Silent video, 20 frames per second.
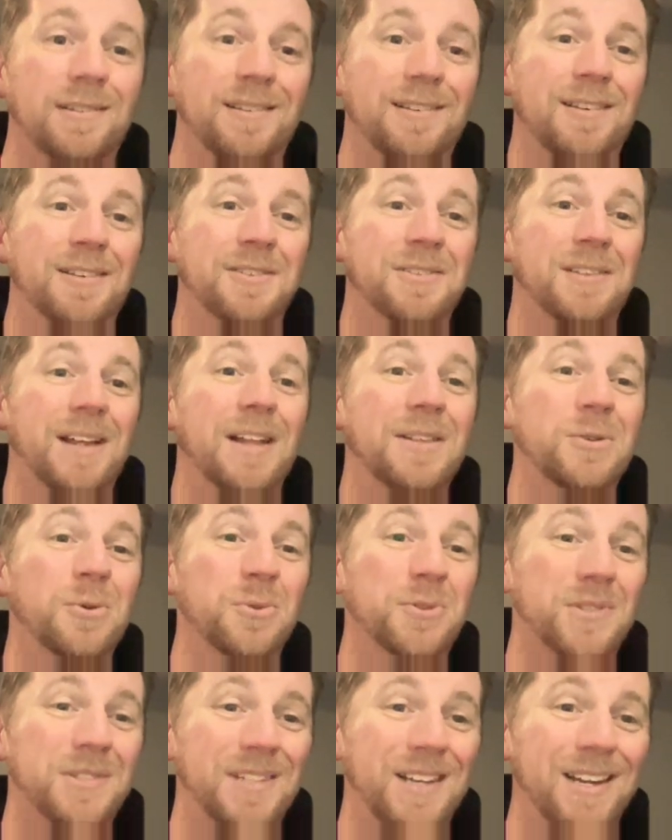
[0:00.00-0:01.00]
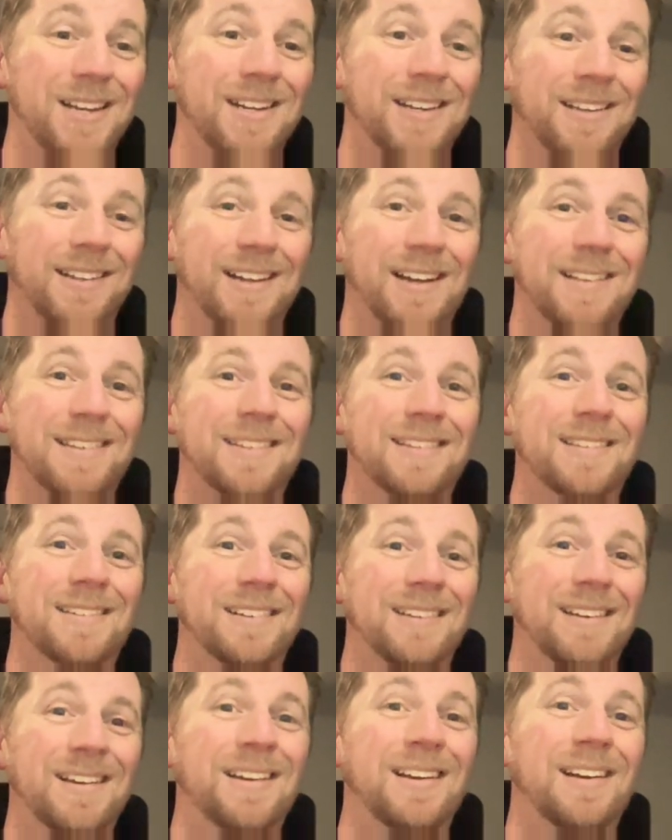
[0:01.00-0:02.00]
So that's outstanding.
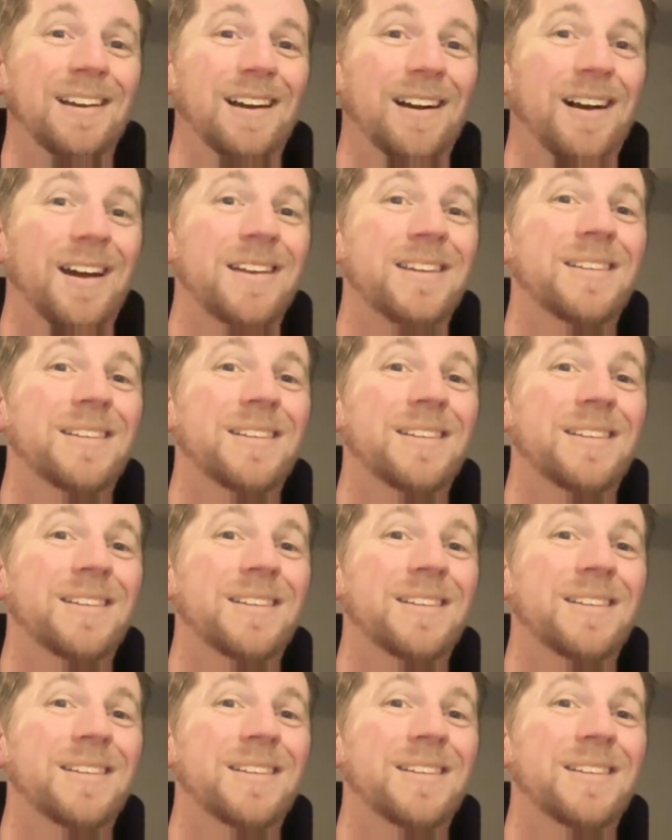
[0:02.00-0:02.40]
That's a